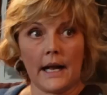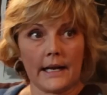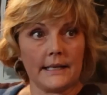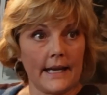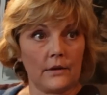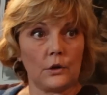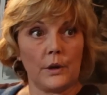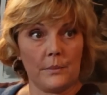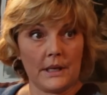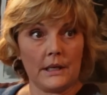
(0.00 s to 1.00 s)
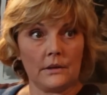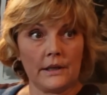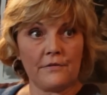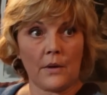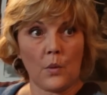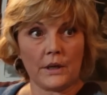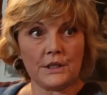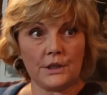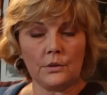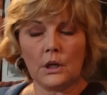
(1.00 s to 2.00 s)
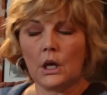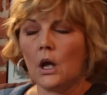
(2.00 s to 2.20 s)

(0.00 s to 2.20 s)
and I can download immediately if I want to.